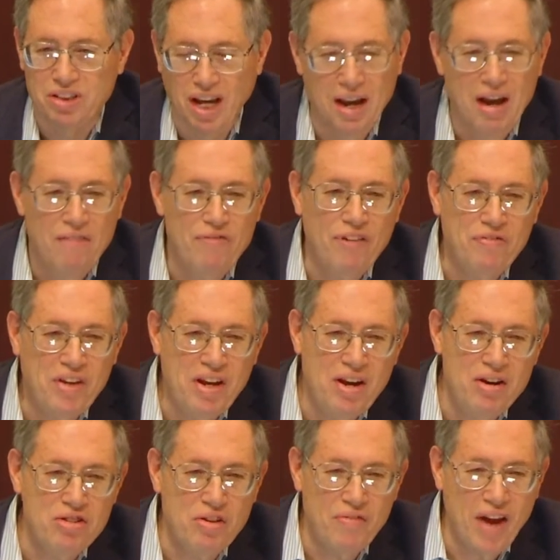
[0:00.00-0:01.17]
say, fifty
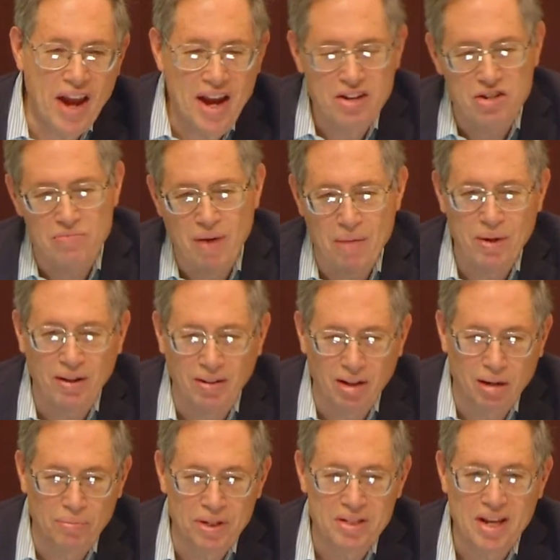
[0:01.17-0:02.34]
years of age and maybe a
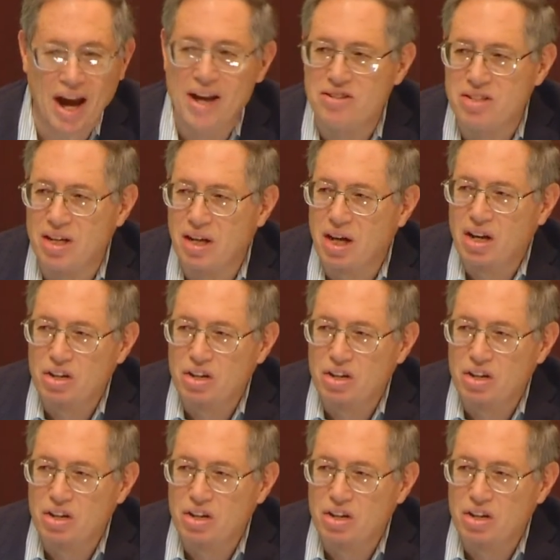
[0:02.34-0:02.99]
little bit dicey,